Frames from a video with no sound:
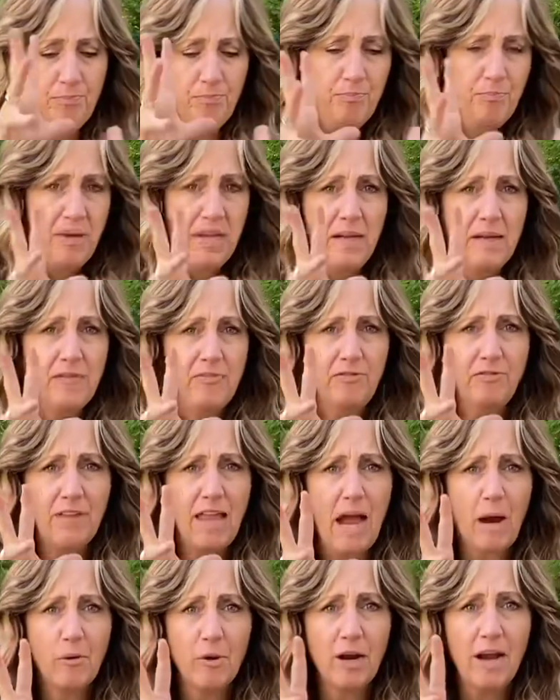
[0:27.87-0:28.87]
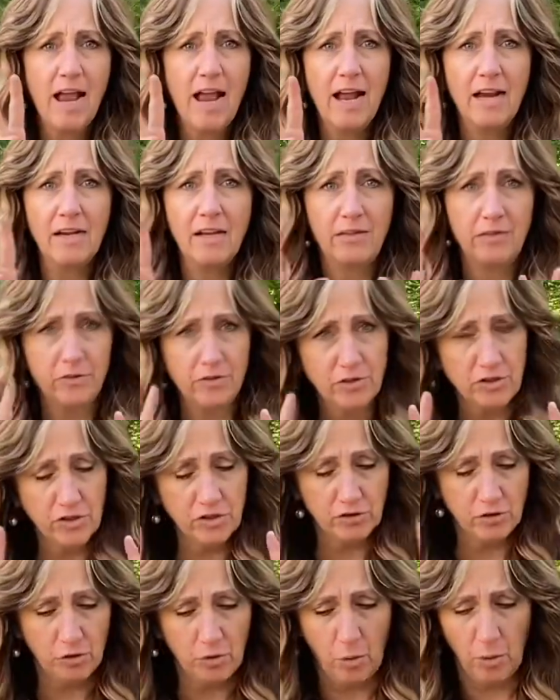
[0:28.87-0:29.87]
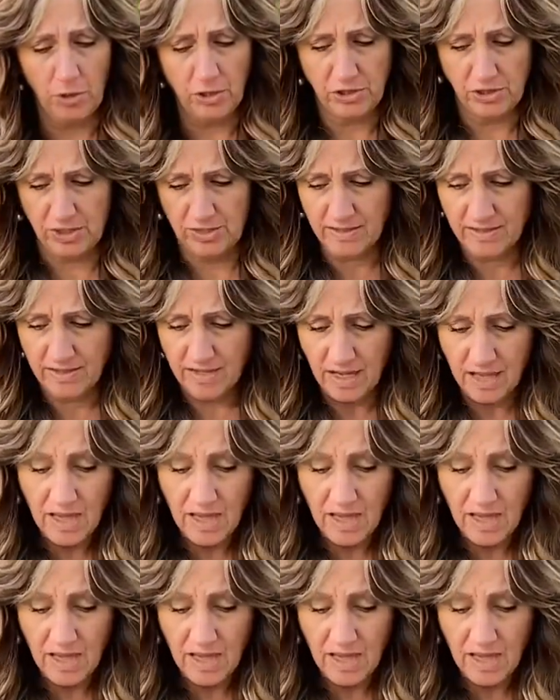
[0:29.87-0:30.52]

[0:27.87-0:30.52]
big flower head, and they're just gorgeous.